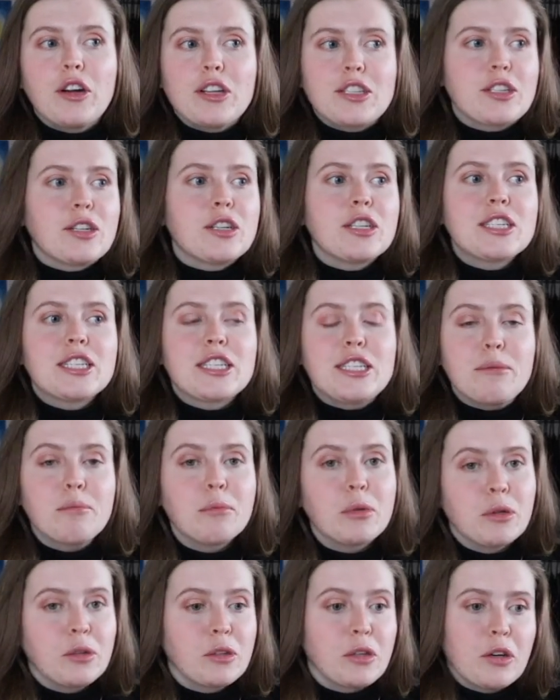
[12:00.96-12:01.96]
It's not as
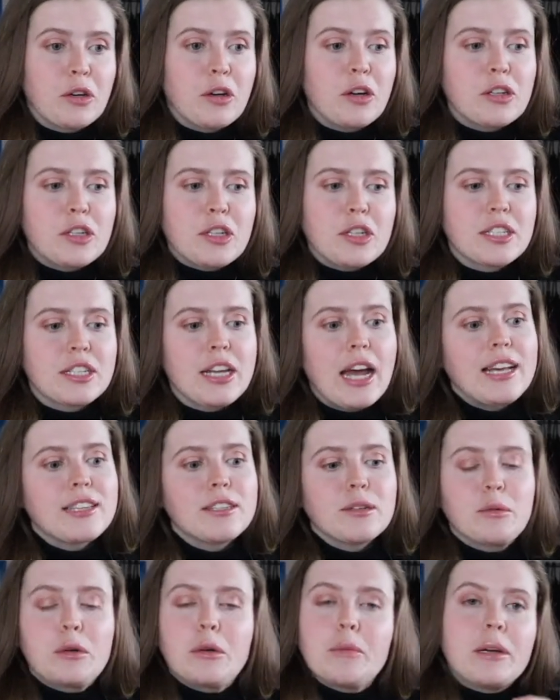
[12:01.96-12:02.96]
simple. You're not just as
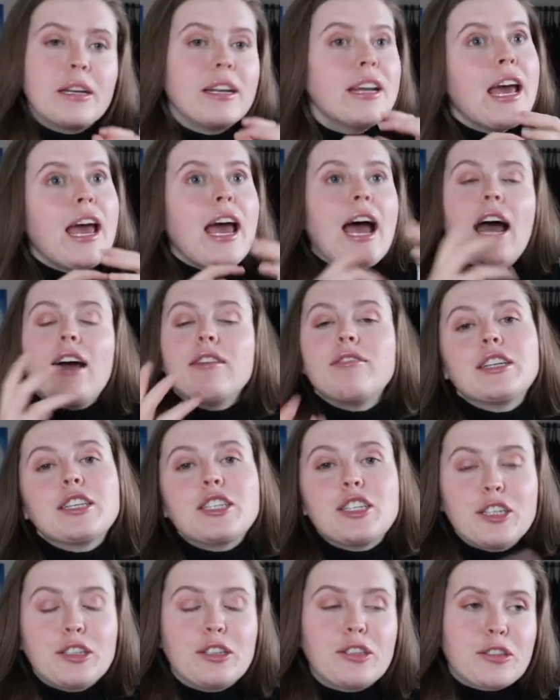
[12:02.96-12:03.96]
a woman having
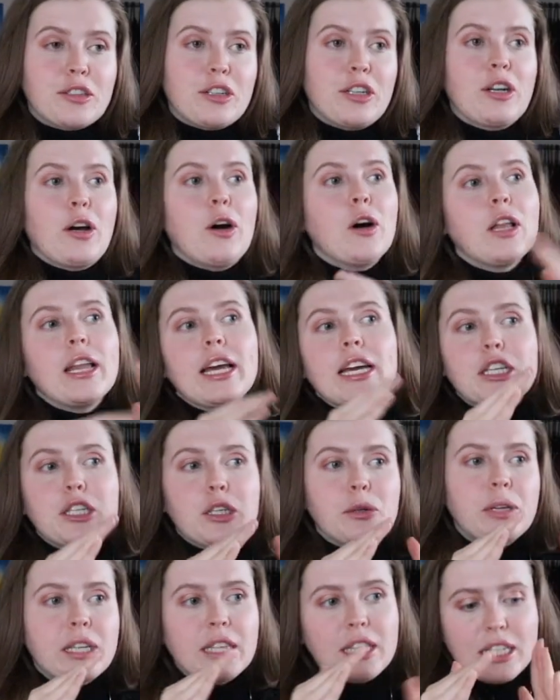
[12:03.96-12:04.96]
children or like
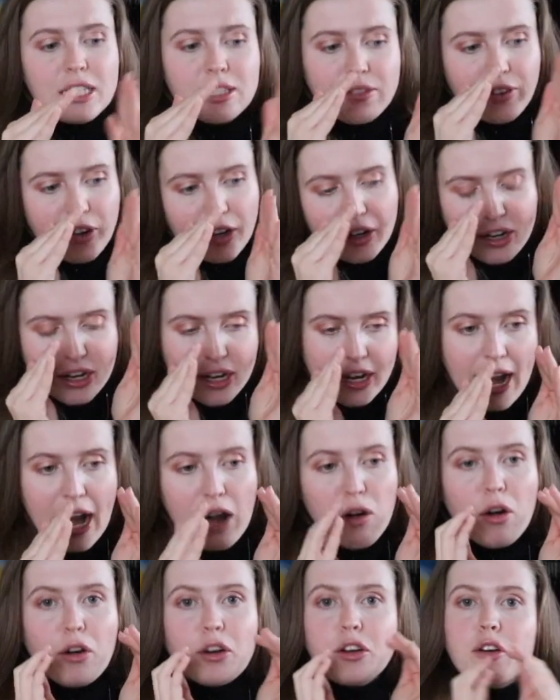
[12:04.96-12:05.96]
doing these very
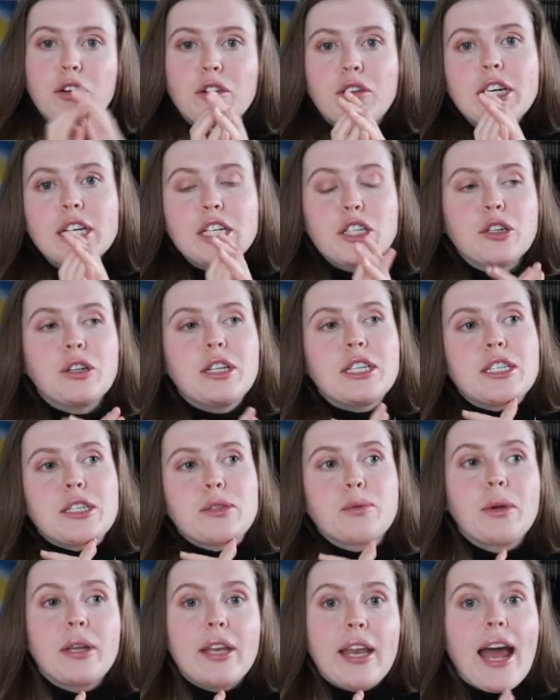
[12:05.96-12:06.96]
narrow career
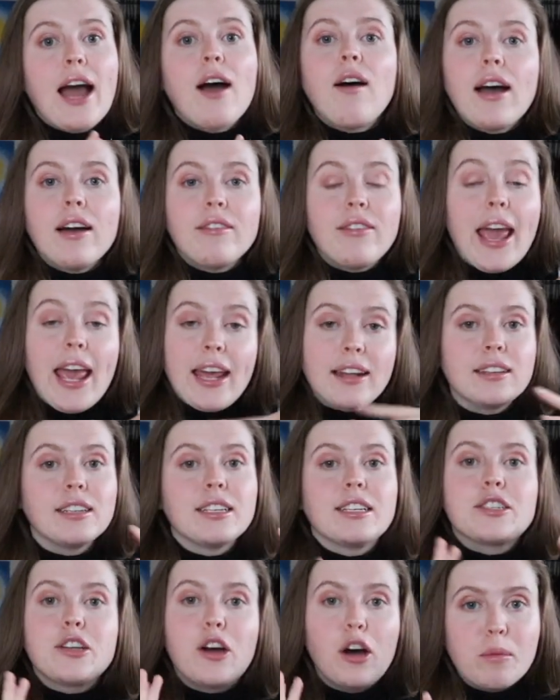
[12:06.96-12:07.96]
choices. We now have
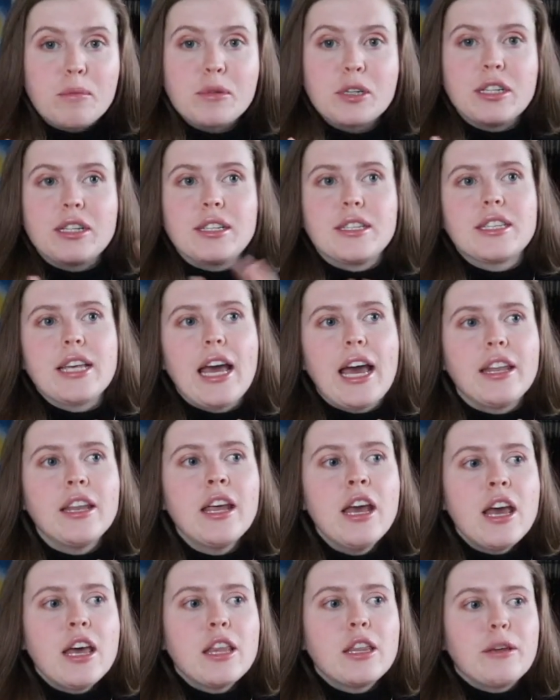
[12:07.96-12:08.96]
endless options and
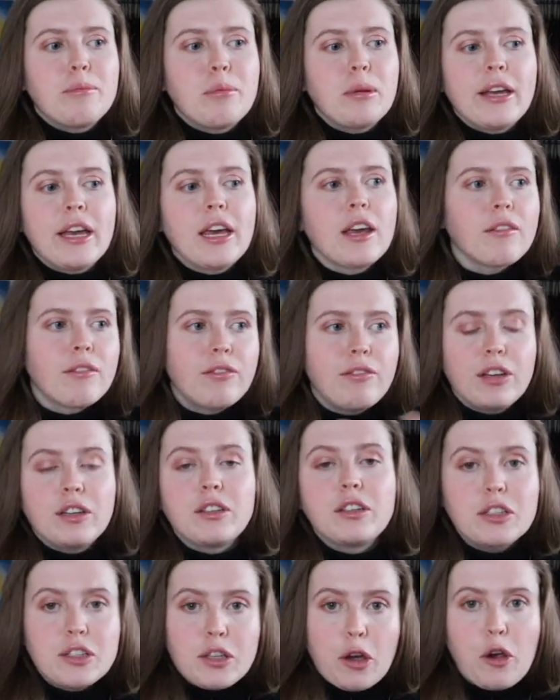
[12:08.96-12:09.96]
the playing
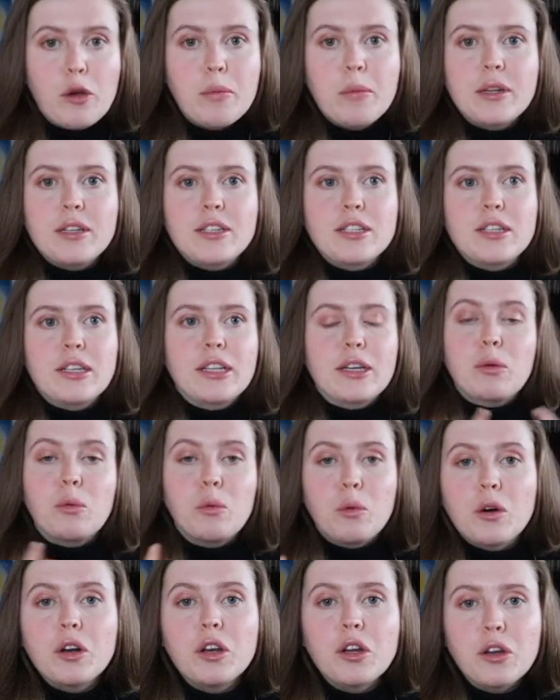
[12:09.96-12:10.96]
field is open. So like,
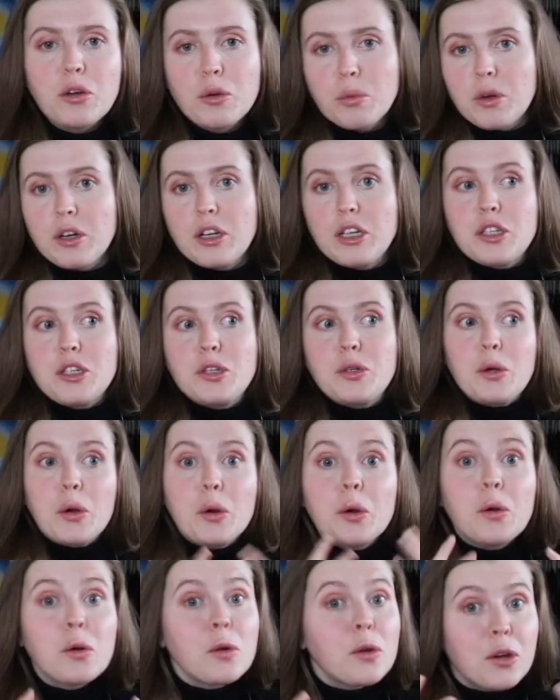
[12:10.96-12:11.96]
what do you want to do?
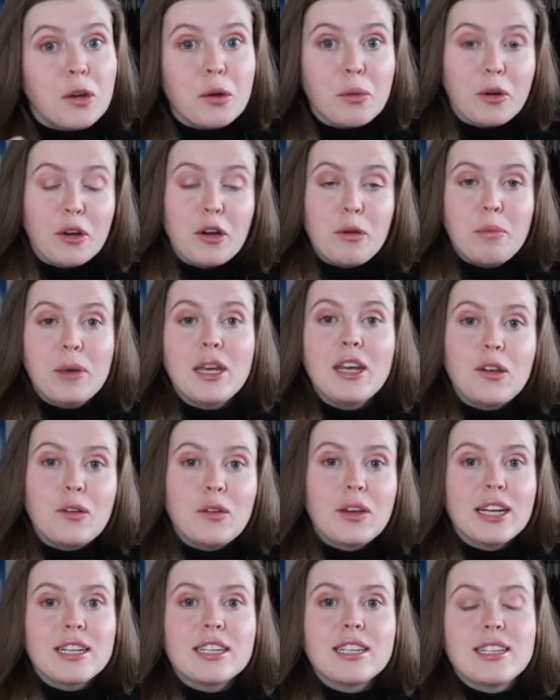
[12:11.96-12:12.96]
Who do you want to be? You
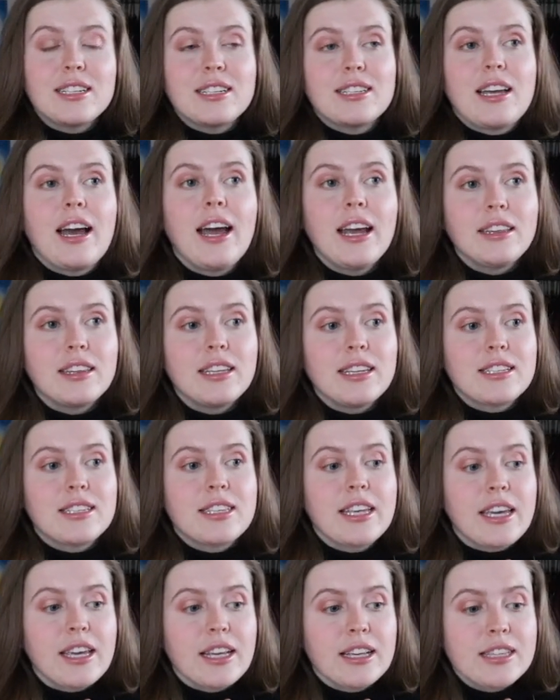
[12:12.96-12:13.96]
get to decide these
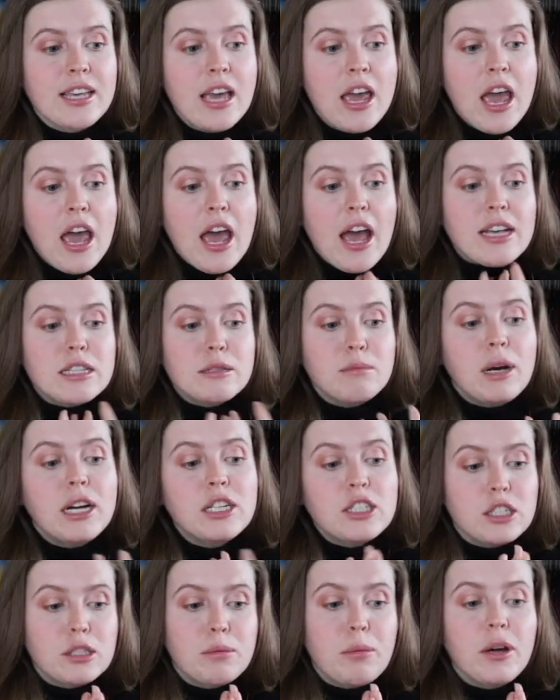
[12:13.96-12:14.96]
things as
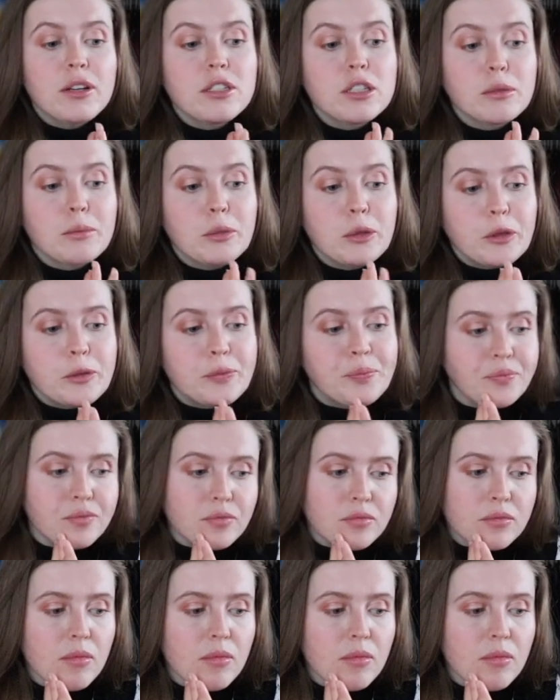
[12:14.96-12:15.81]
much as possible.